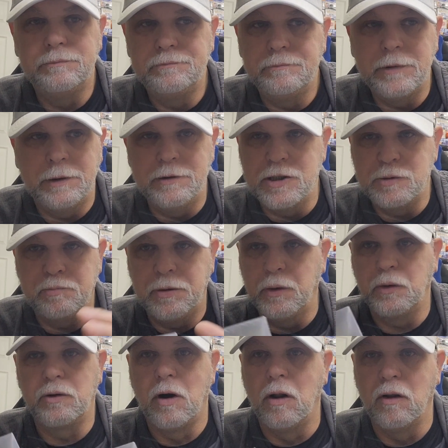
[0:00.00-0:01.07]
it just
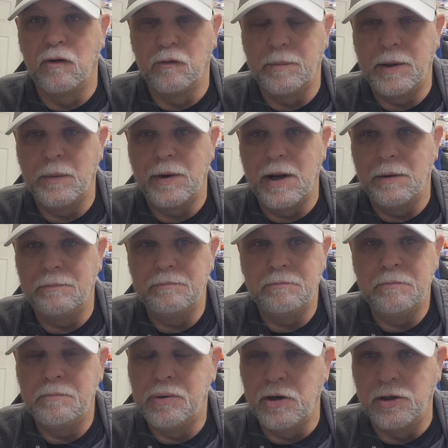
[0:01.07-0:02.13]
puked all over me when I
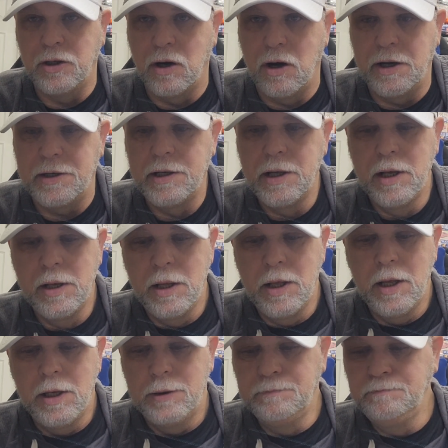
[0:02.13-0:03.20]
put it on.
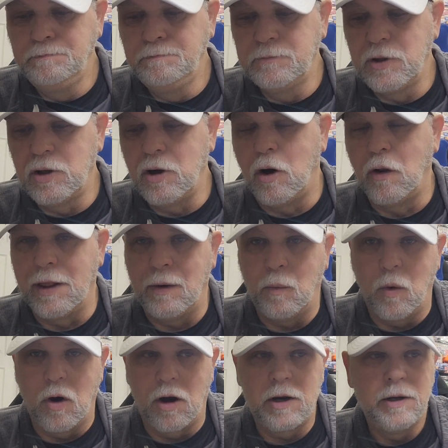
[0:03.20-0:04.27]
All that
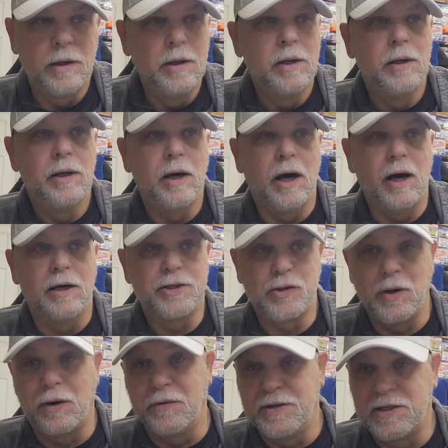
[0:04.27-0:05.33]
work.
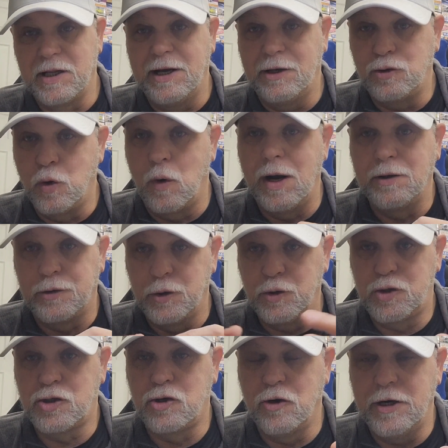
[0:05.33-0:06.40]
So I recently tore out
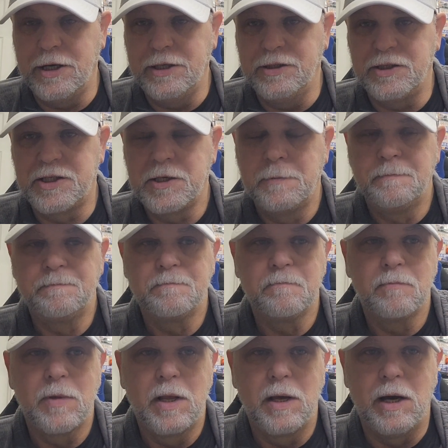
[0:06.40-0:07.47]
those screens,
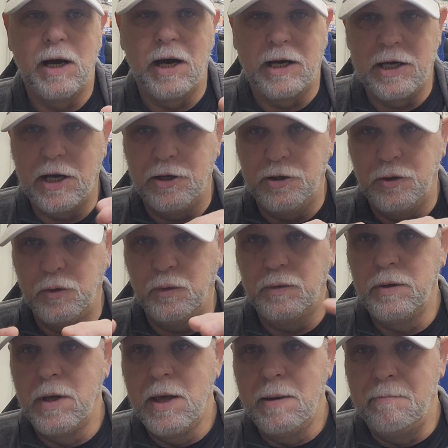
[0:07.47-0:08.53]
cut new
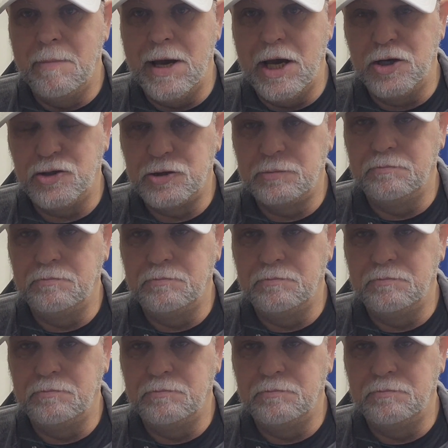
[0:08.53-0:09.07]
mesh,